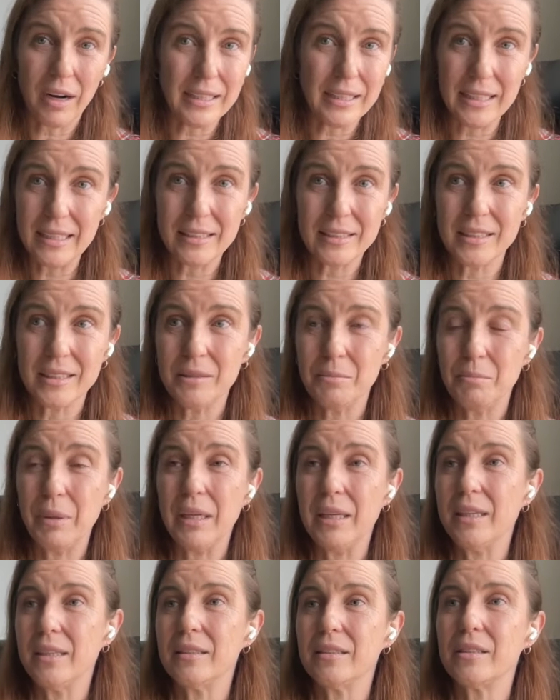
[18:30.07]
I needed to
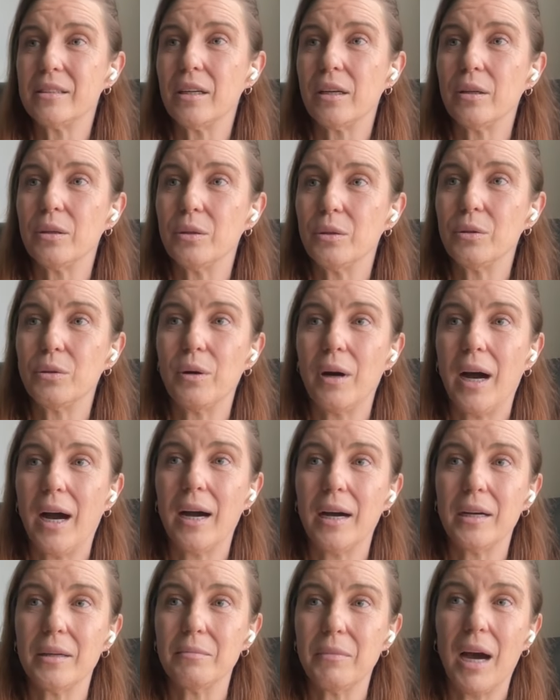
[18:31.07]
be. So
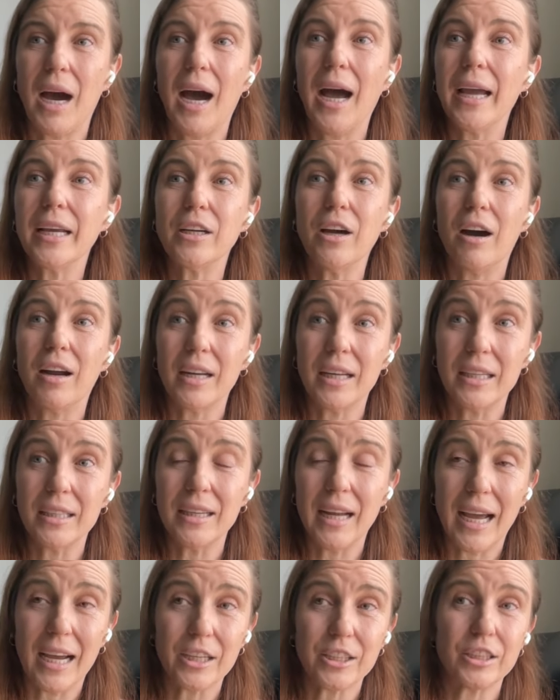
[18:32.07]
um, I got in
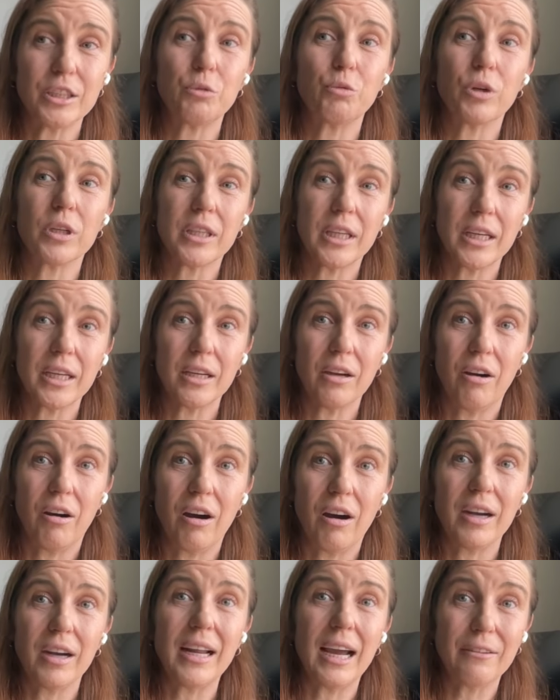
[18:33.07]
actually working
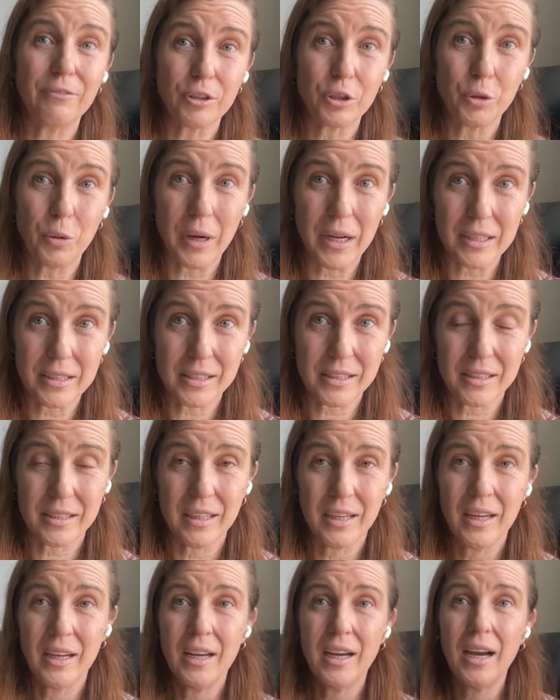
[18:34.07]
on EverQuest
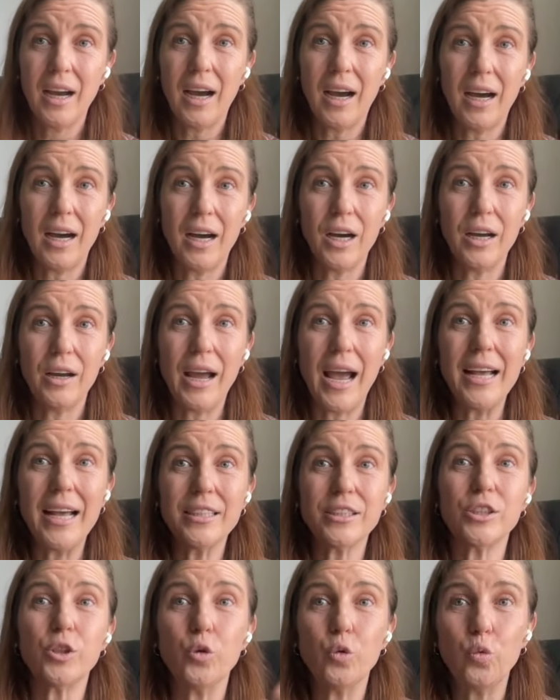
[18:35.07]
uh,
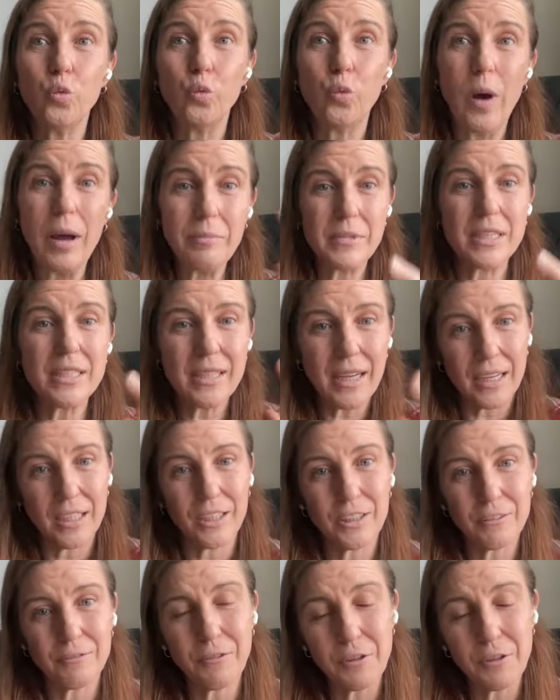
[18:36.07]
as the web designer